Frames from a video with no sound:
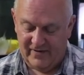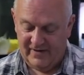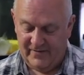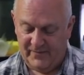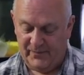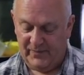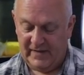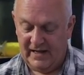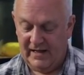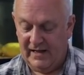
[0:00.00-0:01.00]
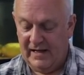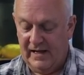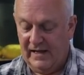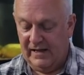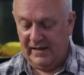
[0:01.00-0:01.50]
What was
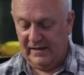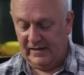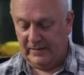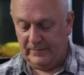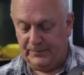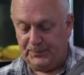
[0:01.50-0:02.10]
in it.